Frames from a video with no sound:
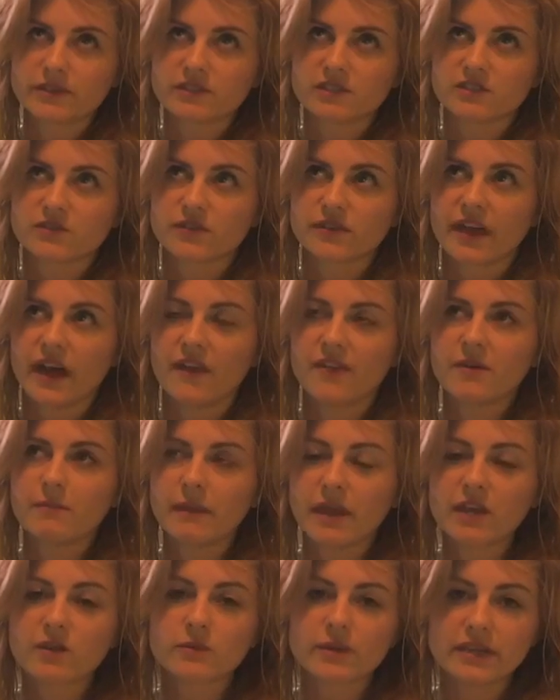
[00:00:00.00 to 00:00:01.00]
reasons for that. The
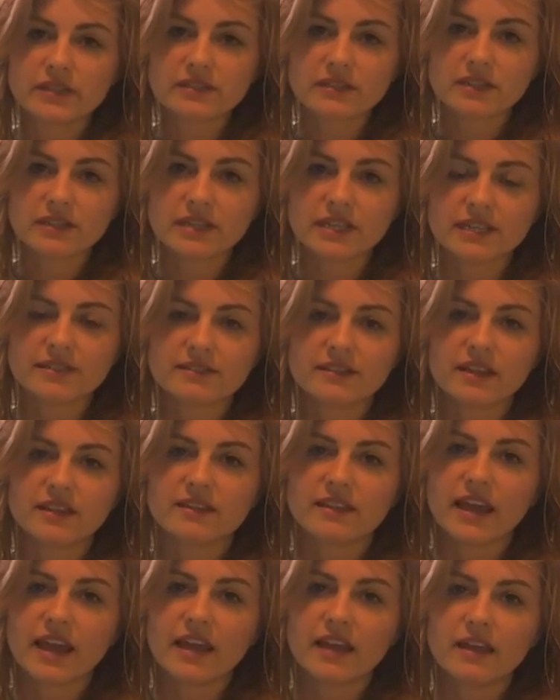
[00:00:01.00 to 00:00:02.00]
main reason is
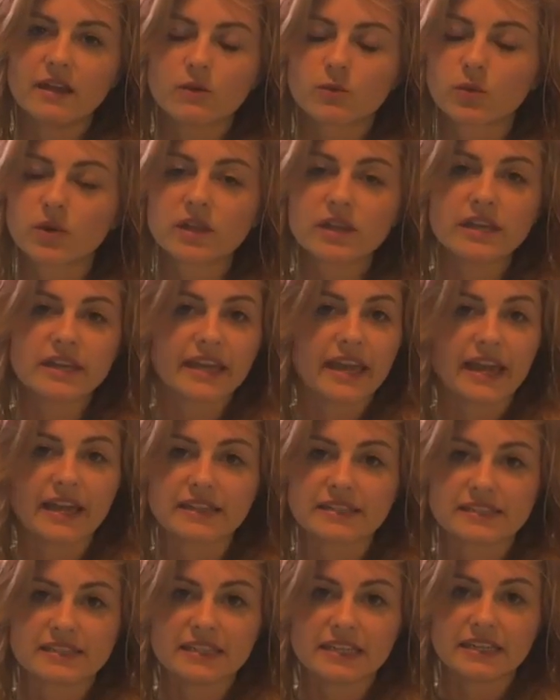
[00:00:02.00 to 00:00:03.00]
that they really
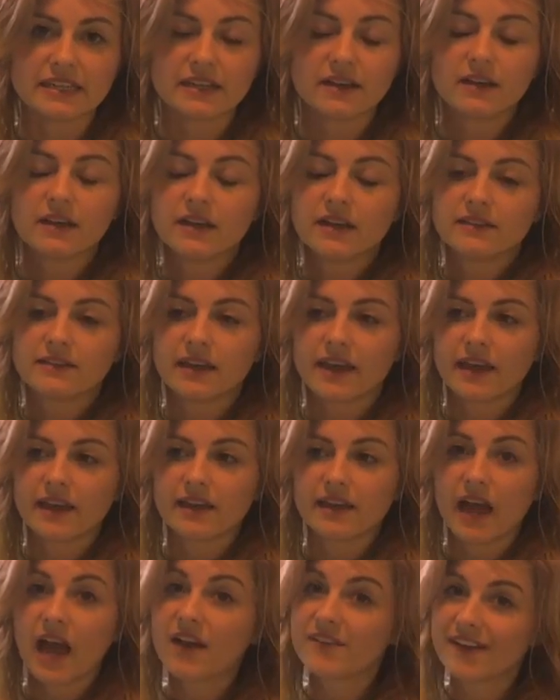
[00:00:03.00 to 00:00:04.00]
can't see.
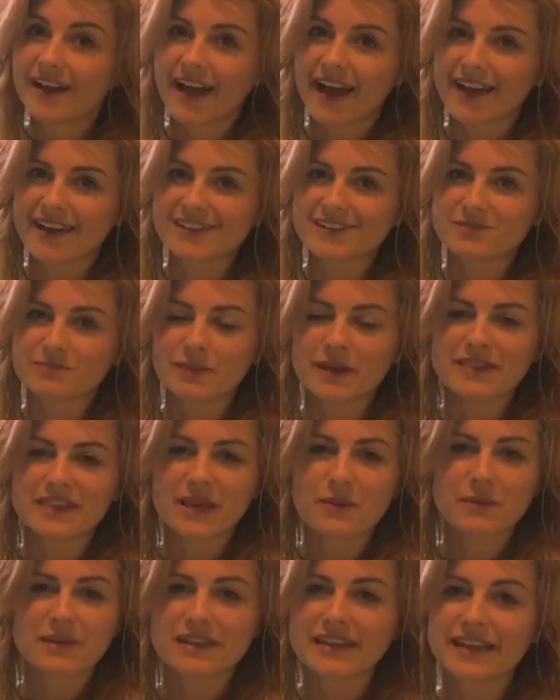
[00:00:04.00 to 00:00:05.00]
They have eyes, but
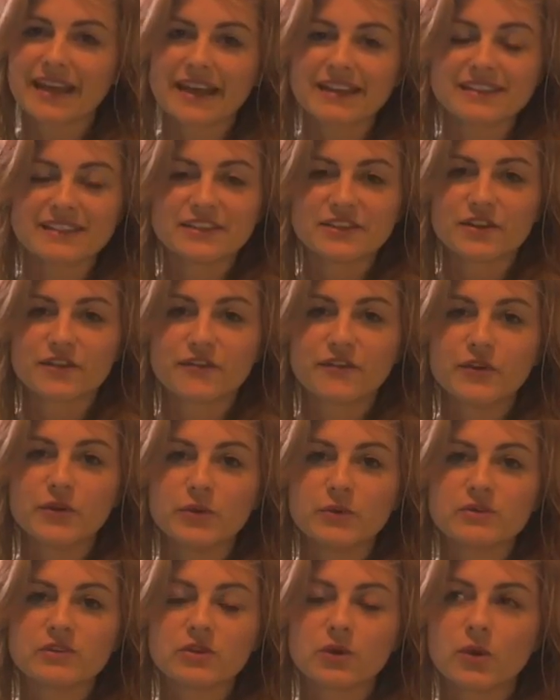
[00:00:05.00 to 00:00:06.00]
they really can't see their
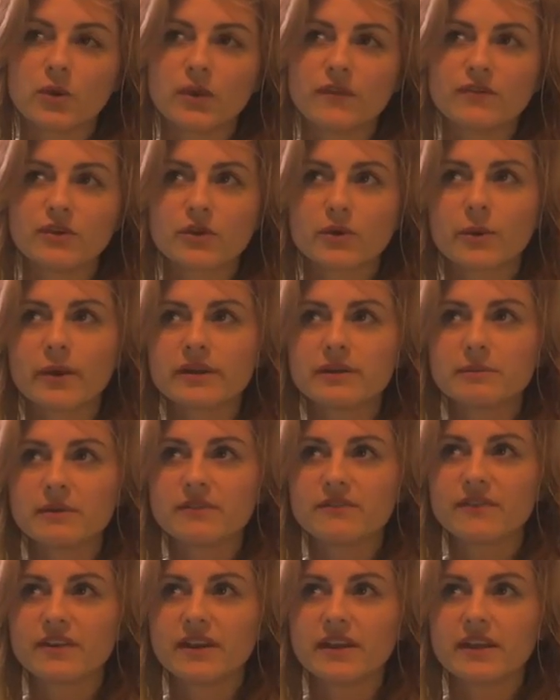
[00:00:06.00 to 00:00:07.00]
food. So if you're going to be
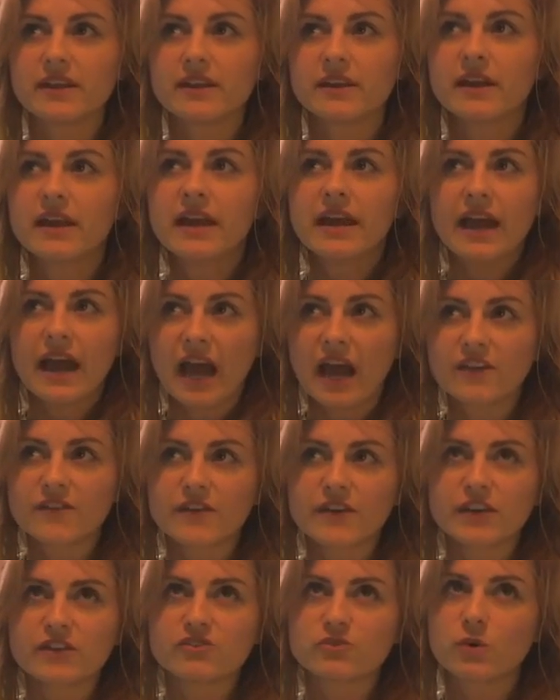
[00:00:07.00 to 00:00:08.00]
feeding
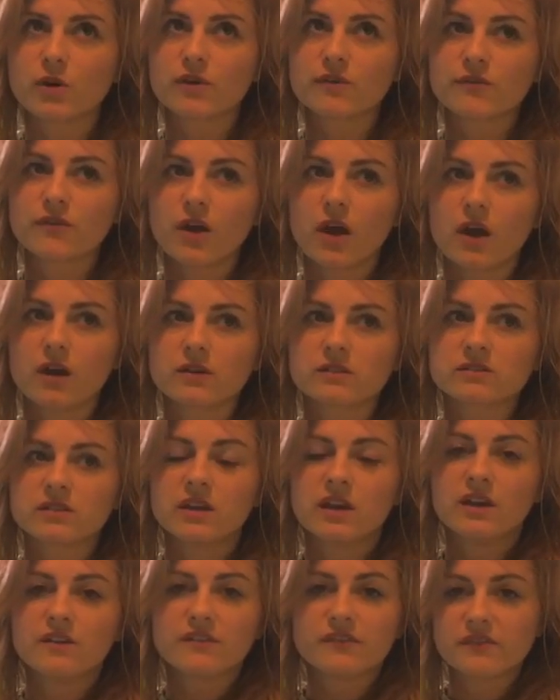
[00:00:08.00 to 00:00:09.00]
African dwarf frogs
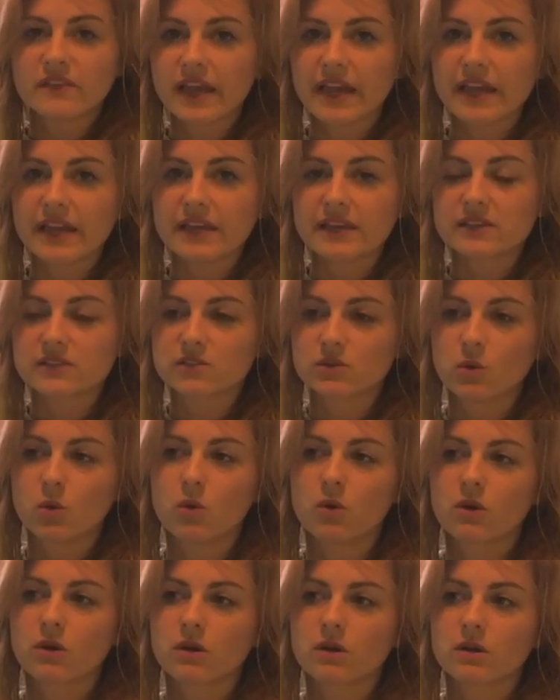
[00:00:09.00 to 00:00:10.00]
flakes
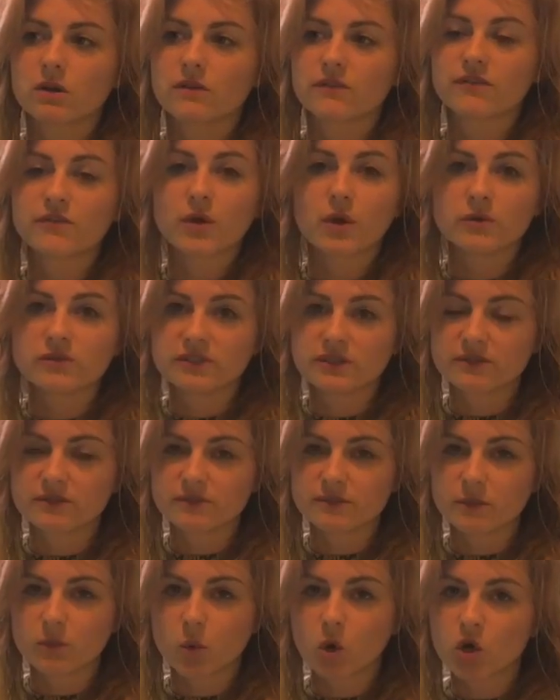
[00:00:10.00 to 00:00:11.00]
or
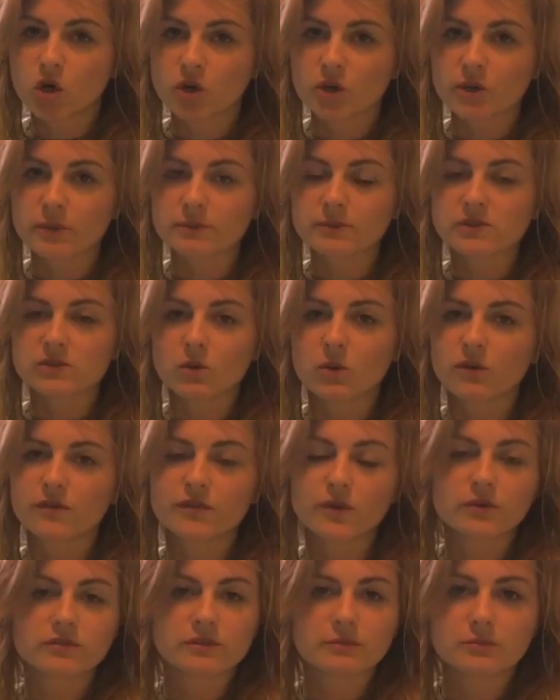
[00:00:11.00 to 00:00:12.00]
frozen worms or
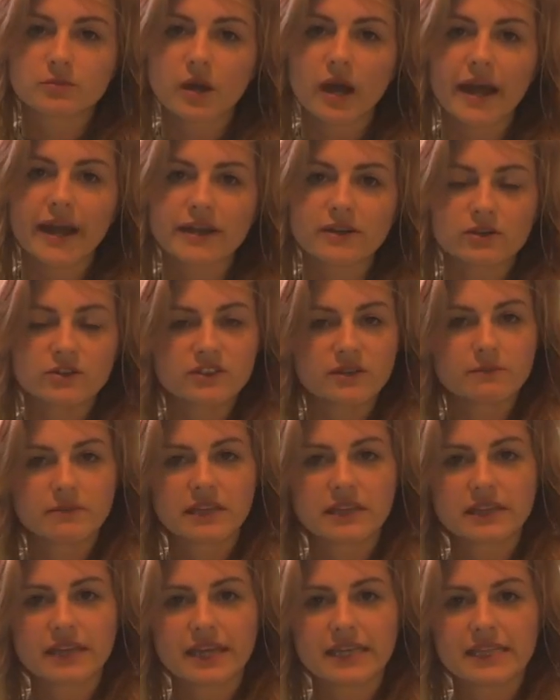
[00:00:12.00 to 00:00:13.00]
frozen brine or
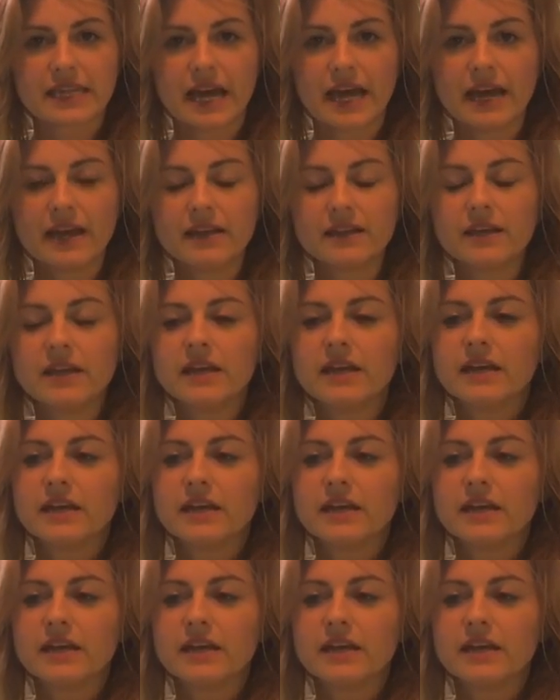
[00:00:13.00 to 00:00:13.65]
something like that,